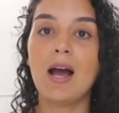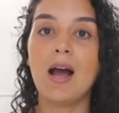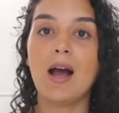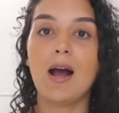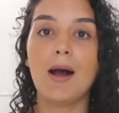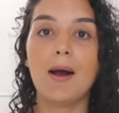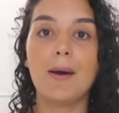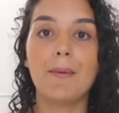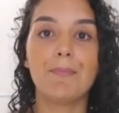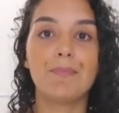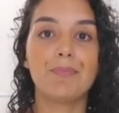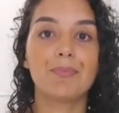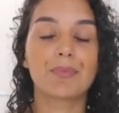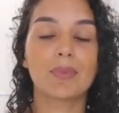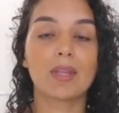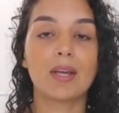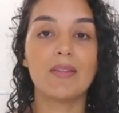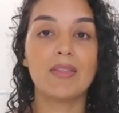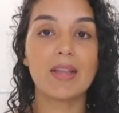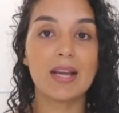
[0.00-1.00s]
Um,
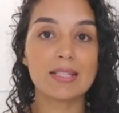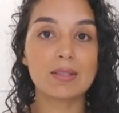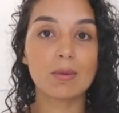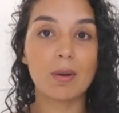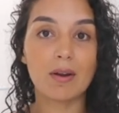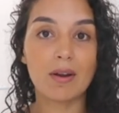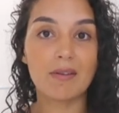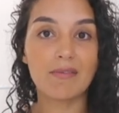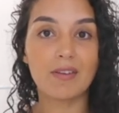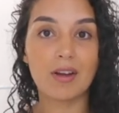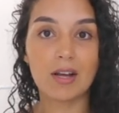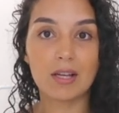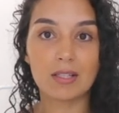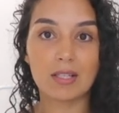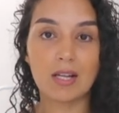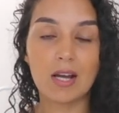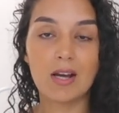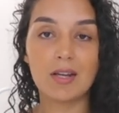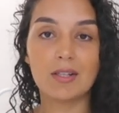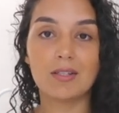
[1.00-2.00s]
and that's where I
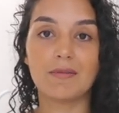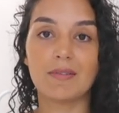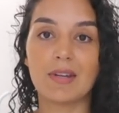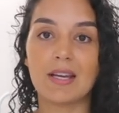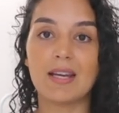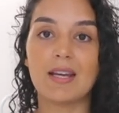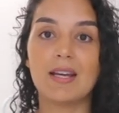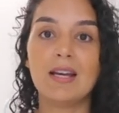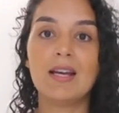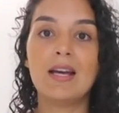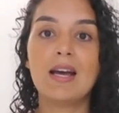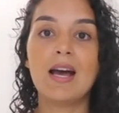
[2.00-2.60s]
first heard of it.